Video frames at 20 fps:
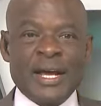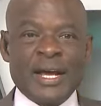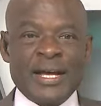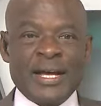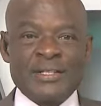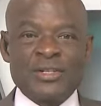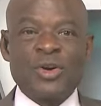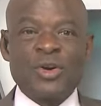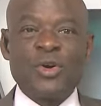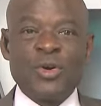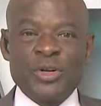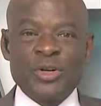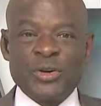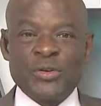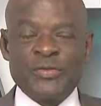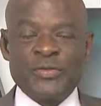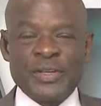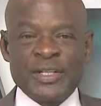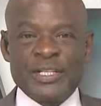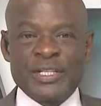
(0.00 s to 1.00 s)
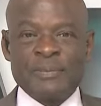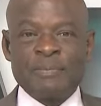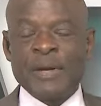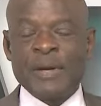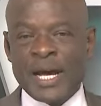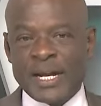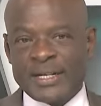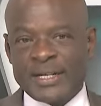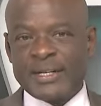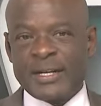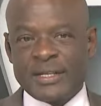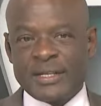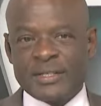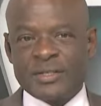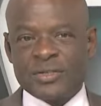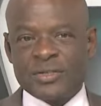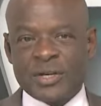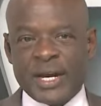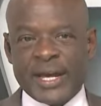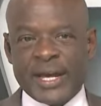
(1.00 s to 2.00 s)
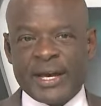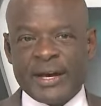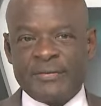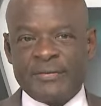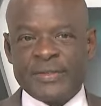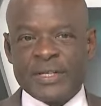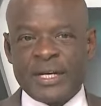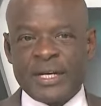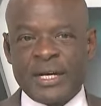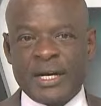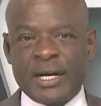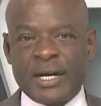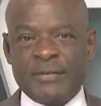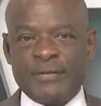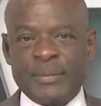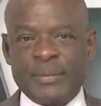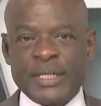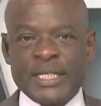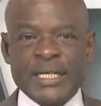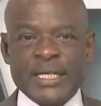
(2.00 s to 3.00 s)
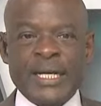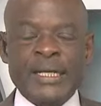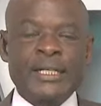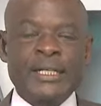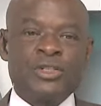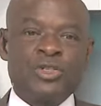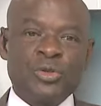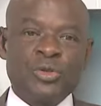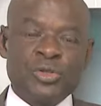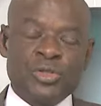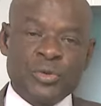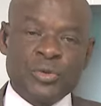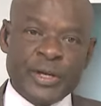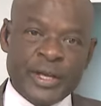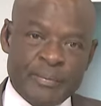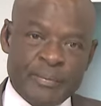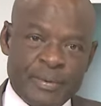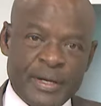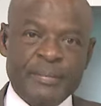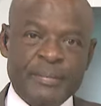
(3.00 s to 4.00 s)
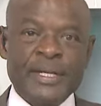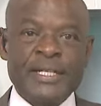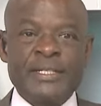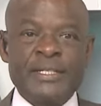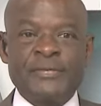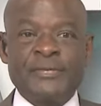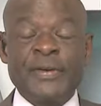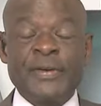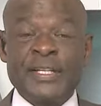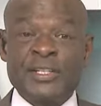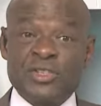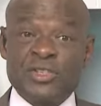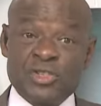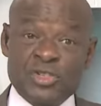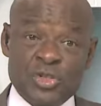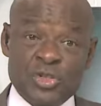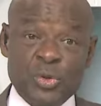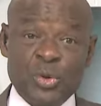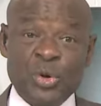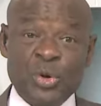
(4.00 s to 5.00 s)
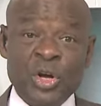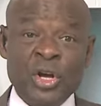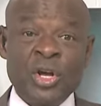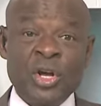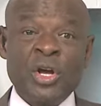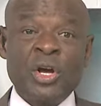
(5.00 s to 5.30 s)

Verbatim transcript: has called off its planned strike after government undertook to implement phase two